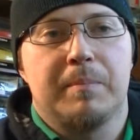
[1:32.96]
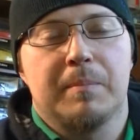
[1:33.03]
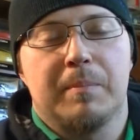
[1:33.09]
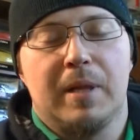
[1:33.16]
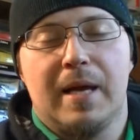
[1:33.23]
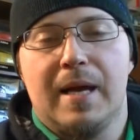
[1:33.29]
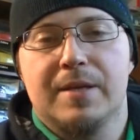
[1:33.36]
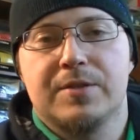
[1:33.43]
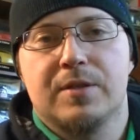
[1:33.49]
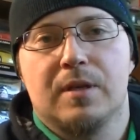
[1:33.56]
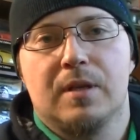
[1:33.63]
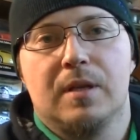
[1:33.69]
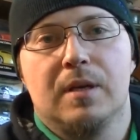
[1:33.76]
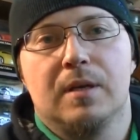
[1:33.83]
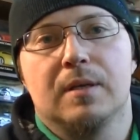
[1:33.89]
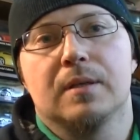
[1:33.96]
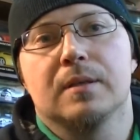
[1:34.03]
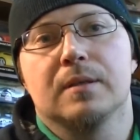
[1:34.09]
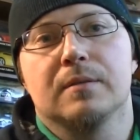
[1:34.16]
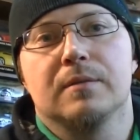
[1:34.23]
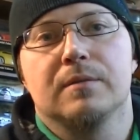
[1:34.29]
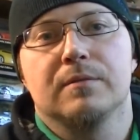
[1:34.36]
blasting
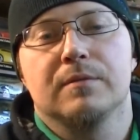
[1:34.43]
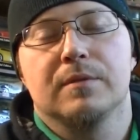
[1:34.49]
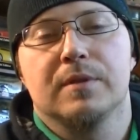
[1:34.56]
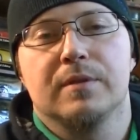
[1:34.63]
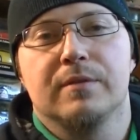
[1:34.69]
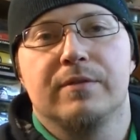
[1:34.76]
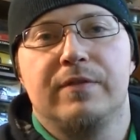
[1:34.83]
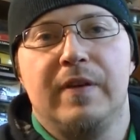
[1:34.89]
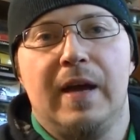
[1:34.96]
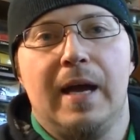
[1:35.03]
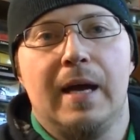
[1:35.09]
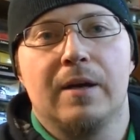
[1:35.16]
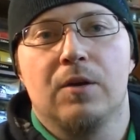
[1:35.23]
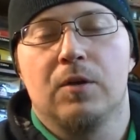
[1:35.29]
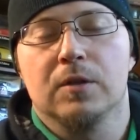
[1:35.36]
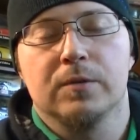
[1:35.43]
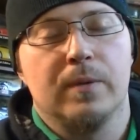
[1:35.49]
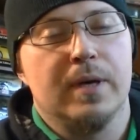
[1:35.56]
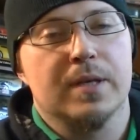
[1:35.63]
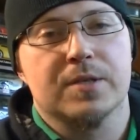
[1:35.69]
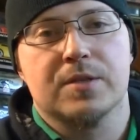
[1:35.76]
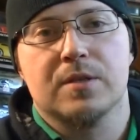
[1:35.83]
the fan all the
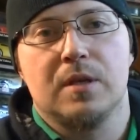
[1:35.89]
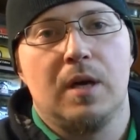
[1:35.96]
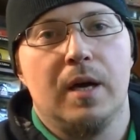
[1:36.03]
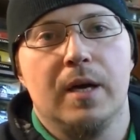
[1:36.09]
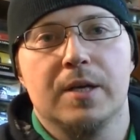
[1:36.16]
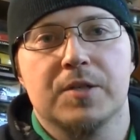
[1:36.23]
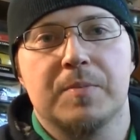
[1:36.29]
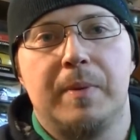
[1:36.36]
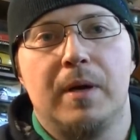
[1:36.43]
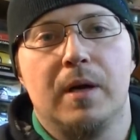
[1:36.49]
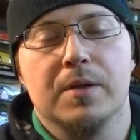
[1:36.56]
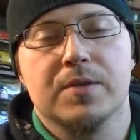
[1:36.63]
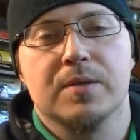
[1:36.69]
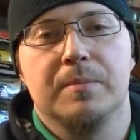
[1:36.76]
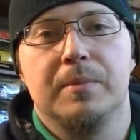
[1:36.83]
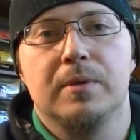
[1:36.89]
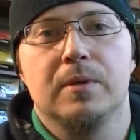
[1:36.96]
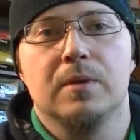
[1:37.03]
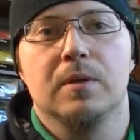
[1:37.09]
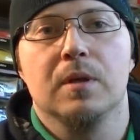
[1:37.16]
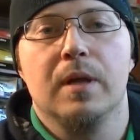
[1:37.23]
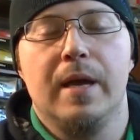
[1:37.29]
way as high as
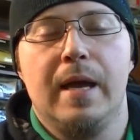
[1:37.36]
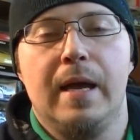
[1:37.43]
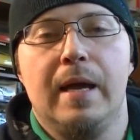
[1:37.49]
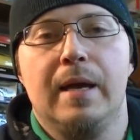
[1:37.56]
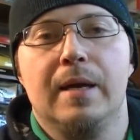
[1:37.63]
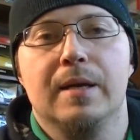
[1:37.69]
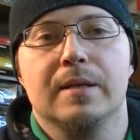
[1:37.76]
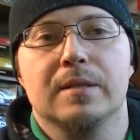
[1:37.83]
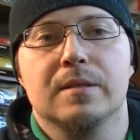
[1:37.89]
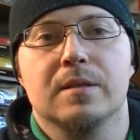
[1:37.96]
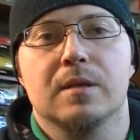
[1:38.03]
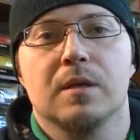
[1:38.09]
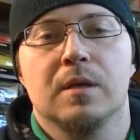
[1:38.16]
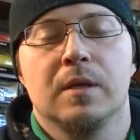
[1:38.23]
possible, and